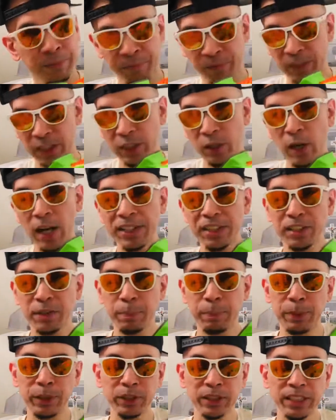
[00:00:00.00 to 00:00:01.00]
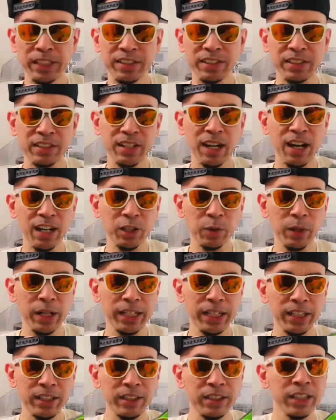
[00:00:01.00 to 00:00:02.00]
It has this built-in stock right
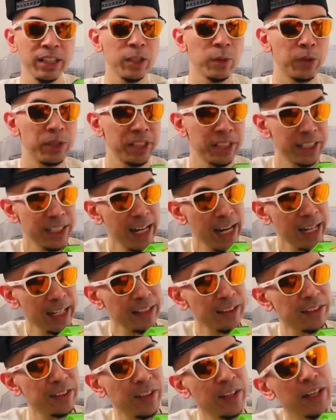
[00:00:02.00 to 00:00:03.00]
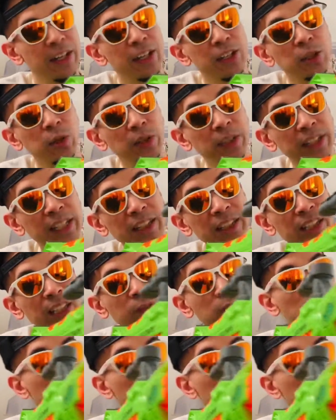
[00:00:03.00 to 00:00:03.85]
here, which is nice. So it does give you a